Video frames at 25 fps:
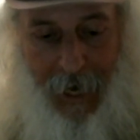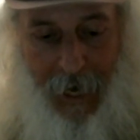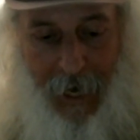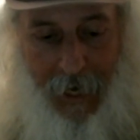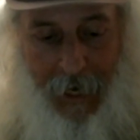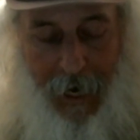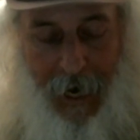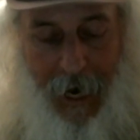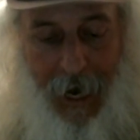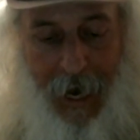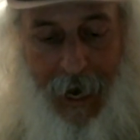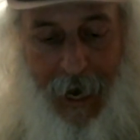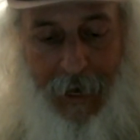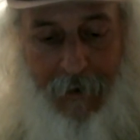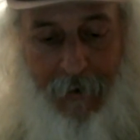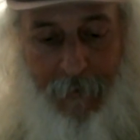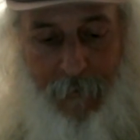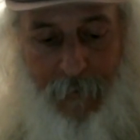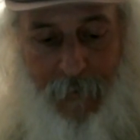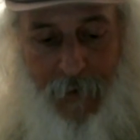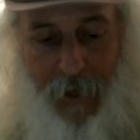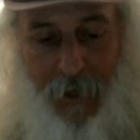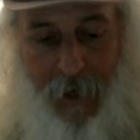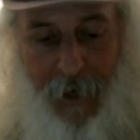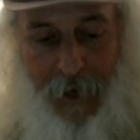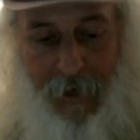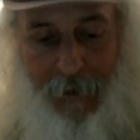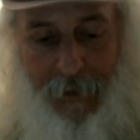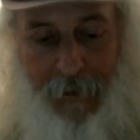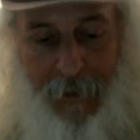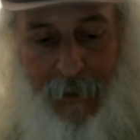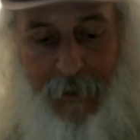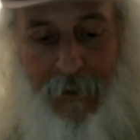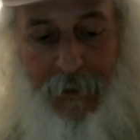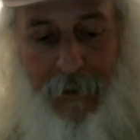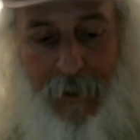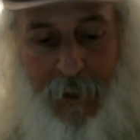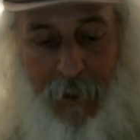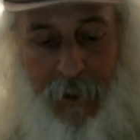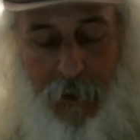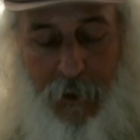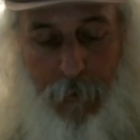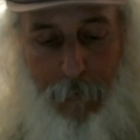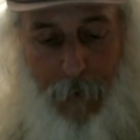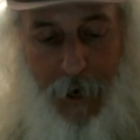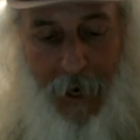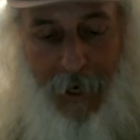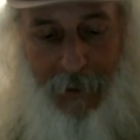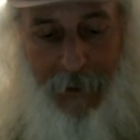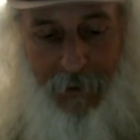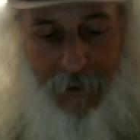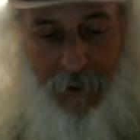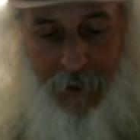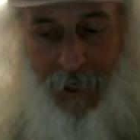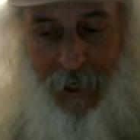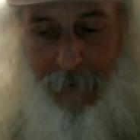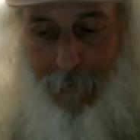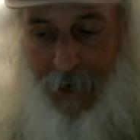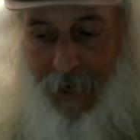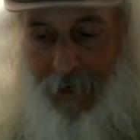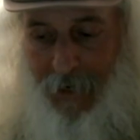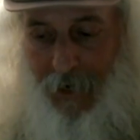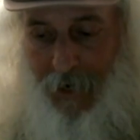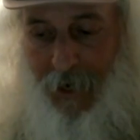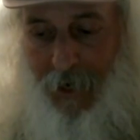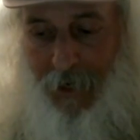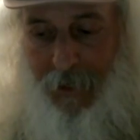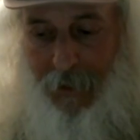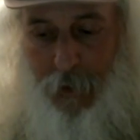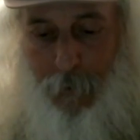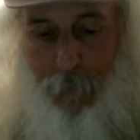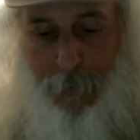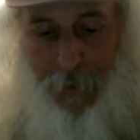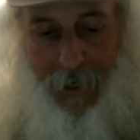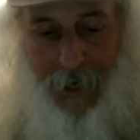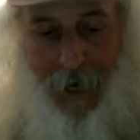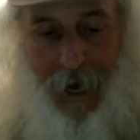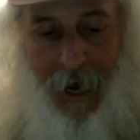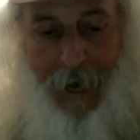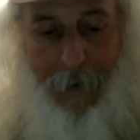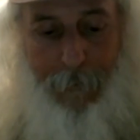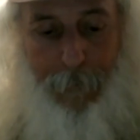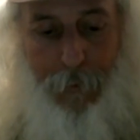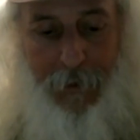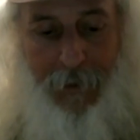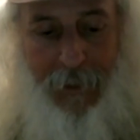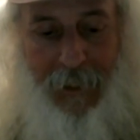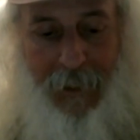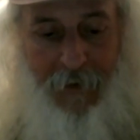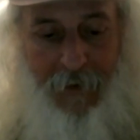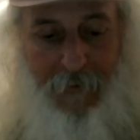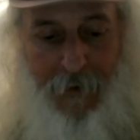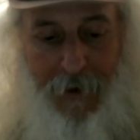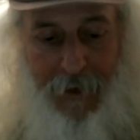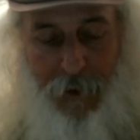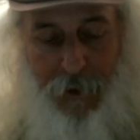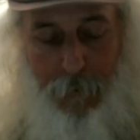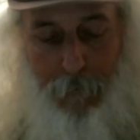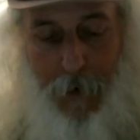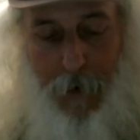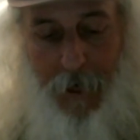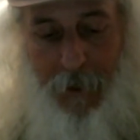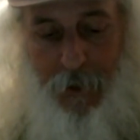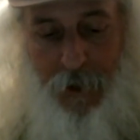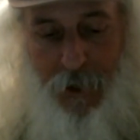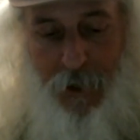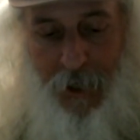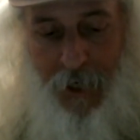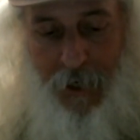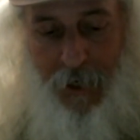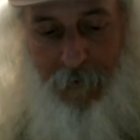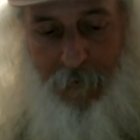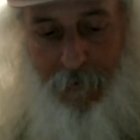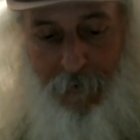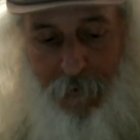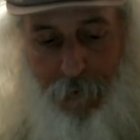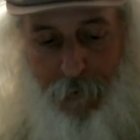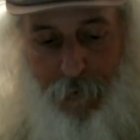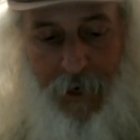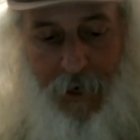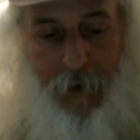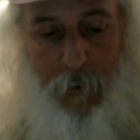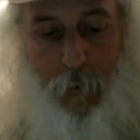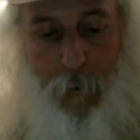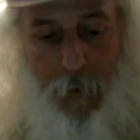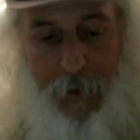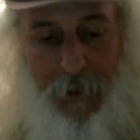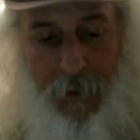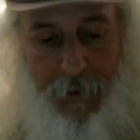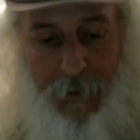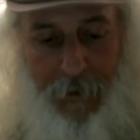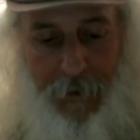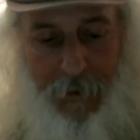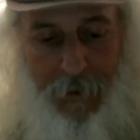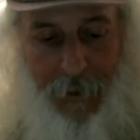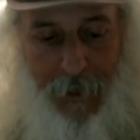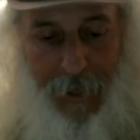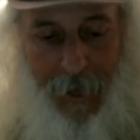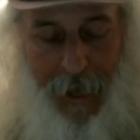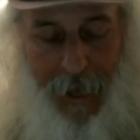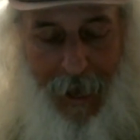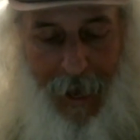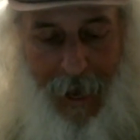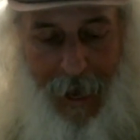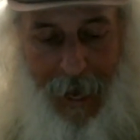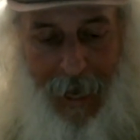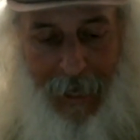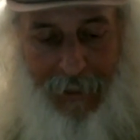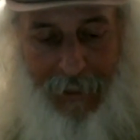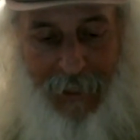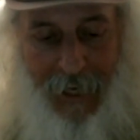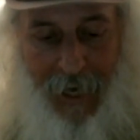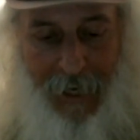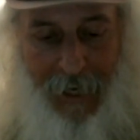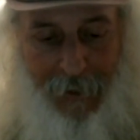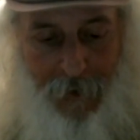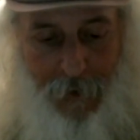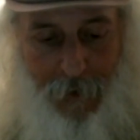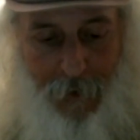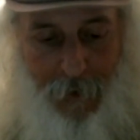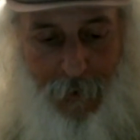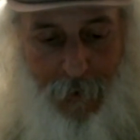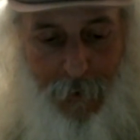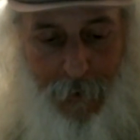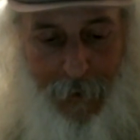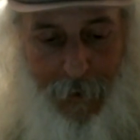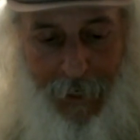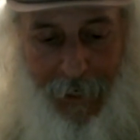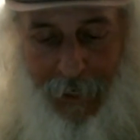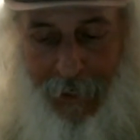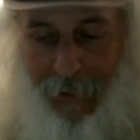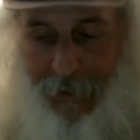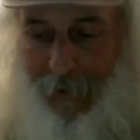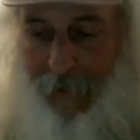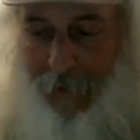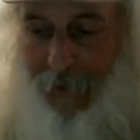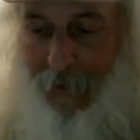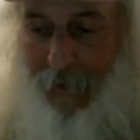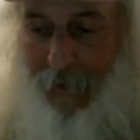I, I this this might seem at odds, but I believe as much in free will as I do in